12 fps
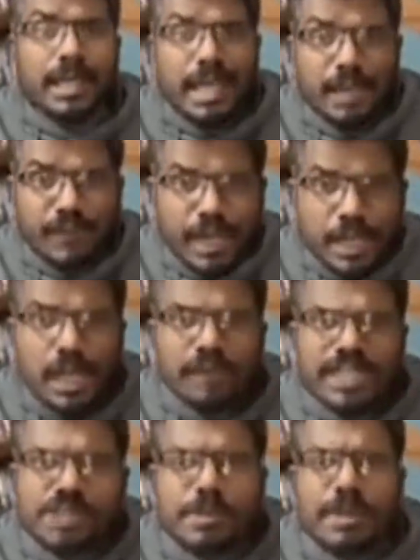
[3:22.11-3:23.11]
If any of
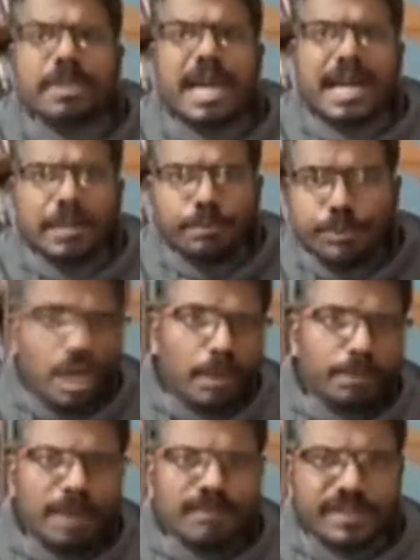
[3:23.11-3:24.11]
these people had a
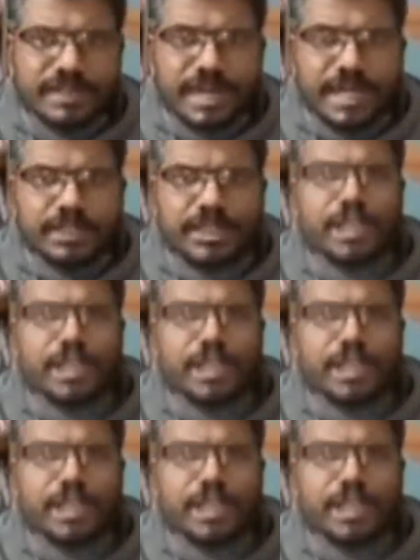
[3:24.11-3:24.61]
problem with it,